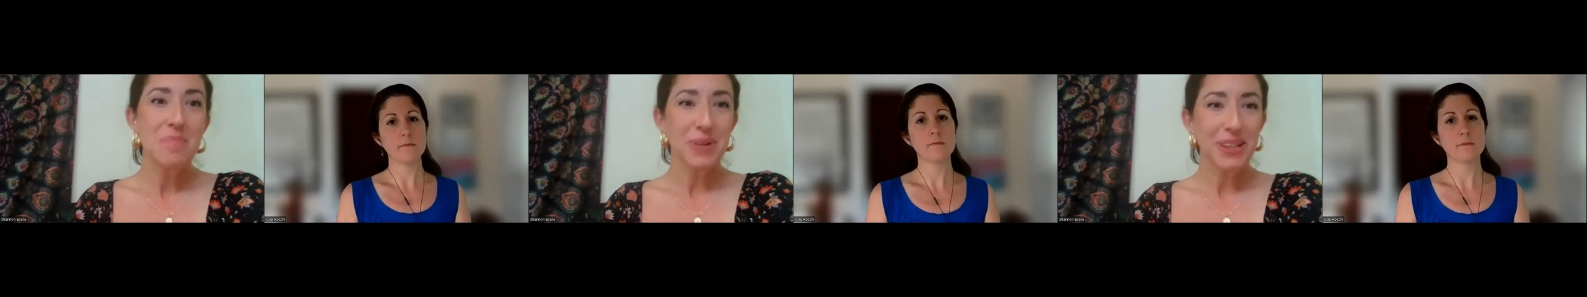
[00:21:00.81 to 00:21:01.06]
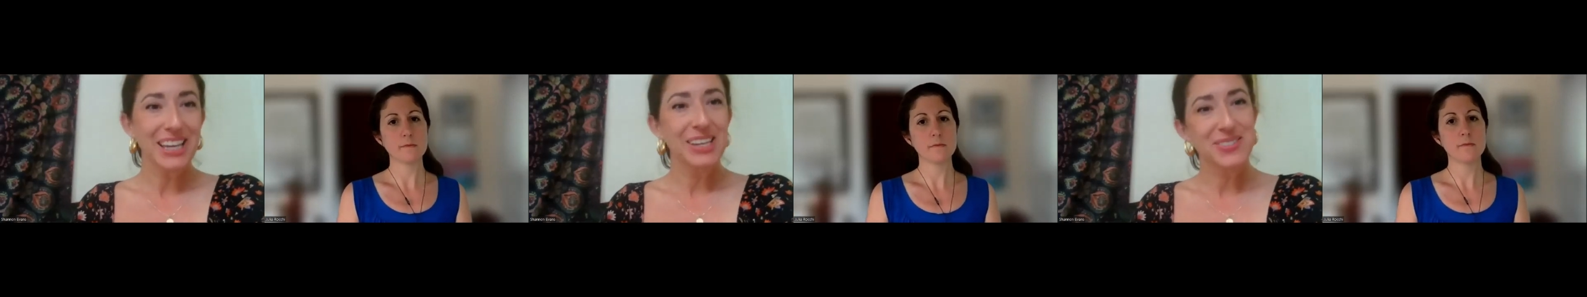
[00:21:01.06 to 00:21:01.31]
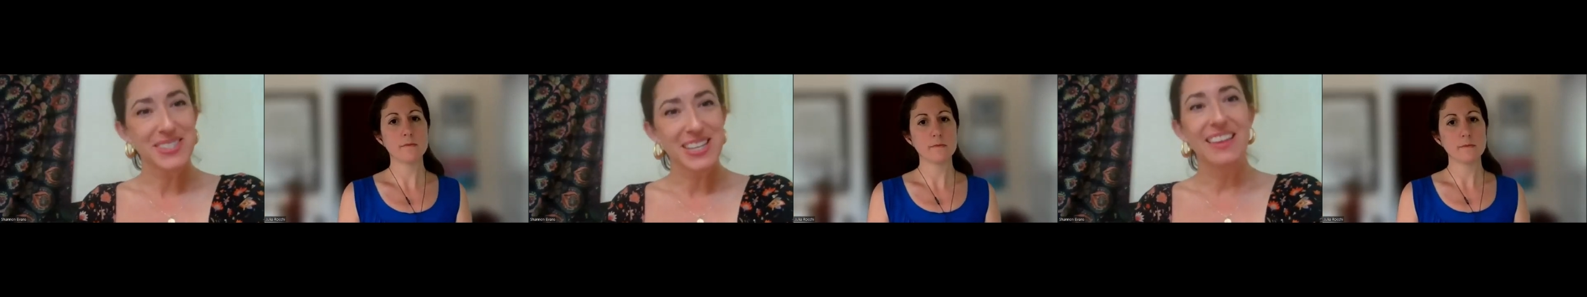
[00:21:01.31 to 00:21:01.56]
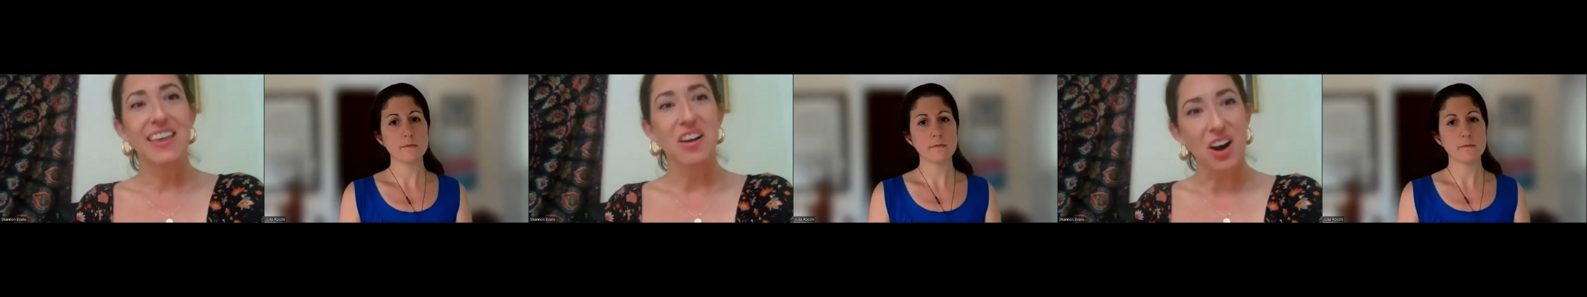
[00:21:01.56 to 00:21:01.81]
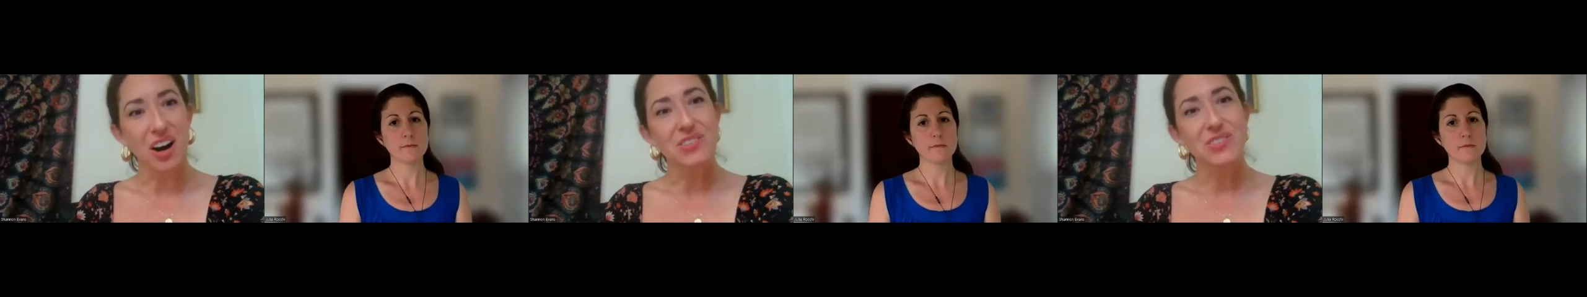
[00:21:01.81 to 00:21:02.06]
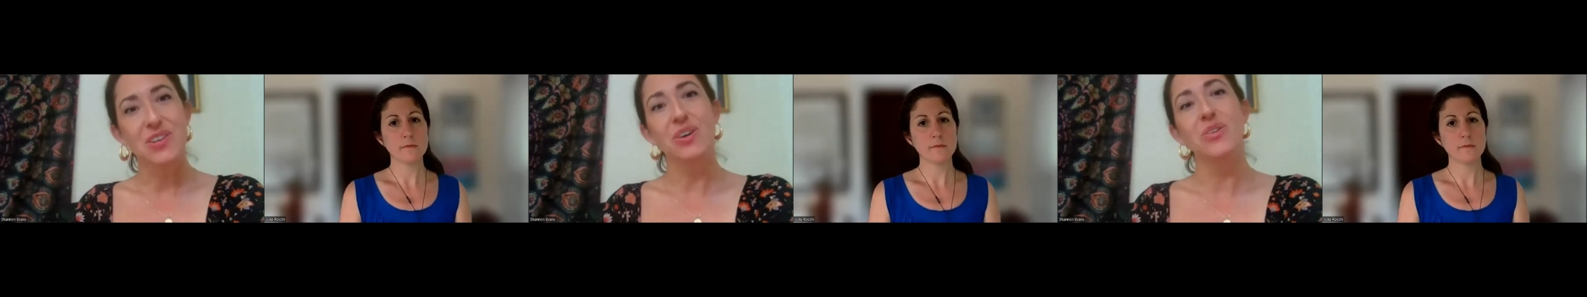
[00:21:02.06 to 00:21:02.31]
Speaker 1: but like you said like
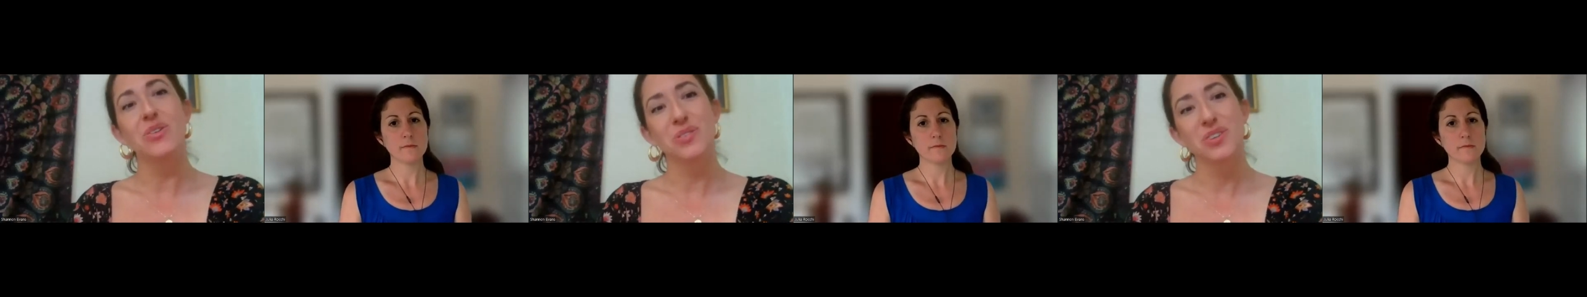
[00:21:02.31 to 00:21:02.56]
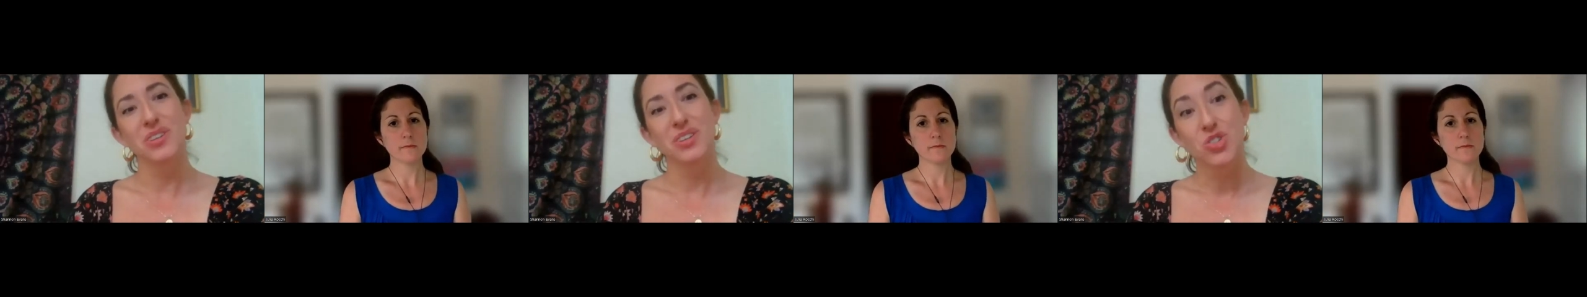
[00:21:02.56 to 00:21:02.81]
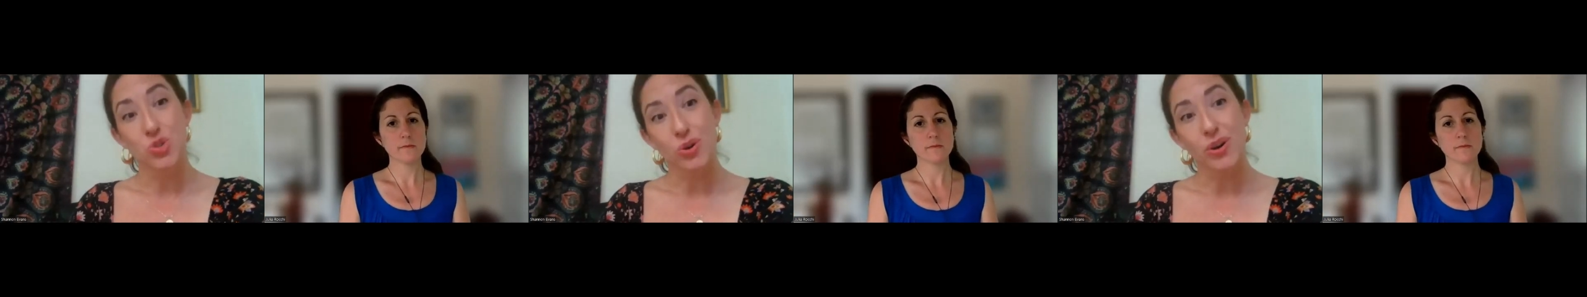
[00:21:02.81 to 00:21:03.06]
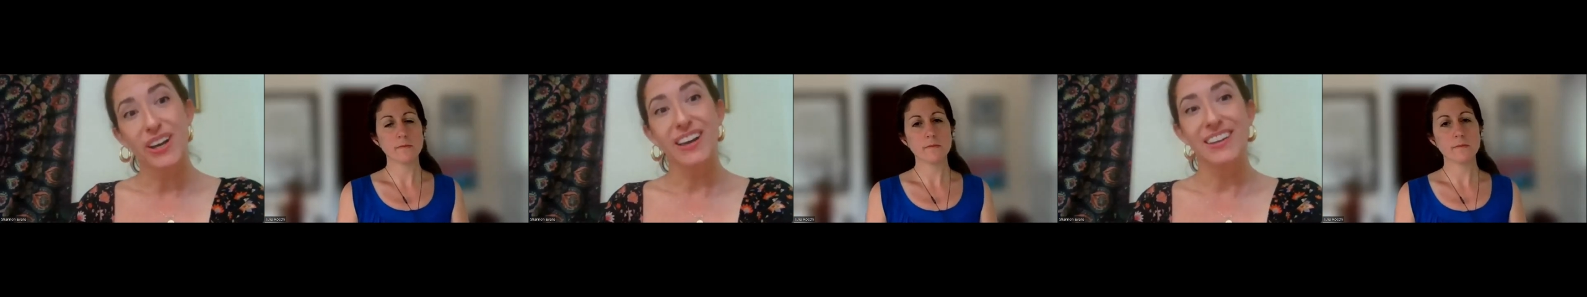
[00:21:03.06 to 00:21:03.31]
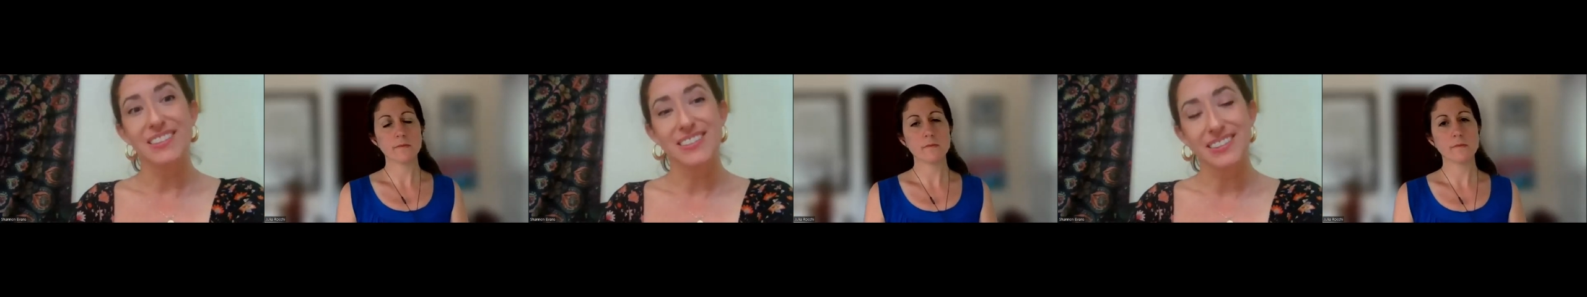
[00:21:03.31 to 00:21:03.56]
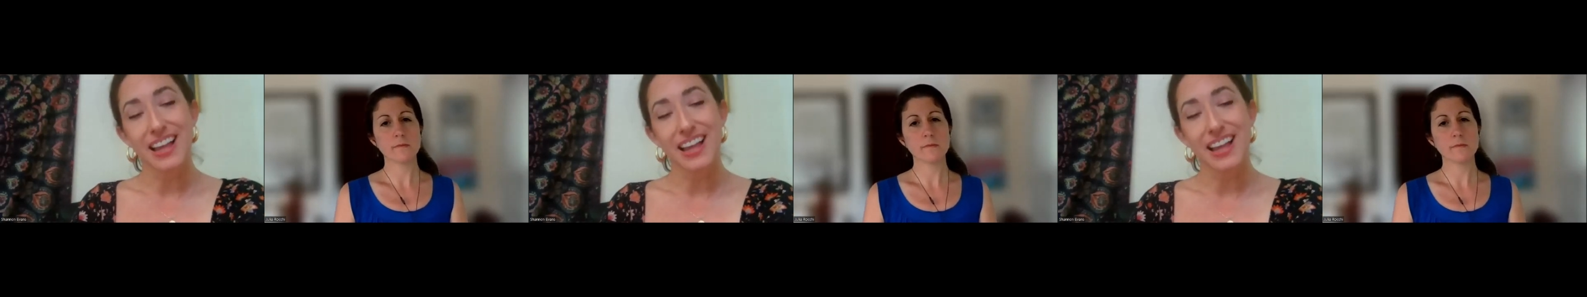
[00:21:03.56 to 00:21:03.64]
also joy and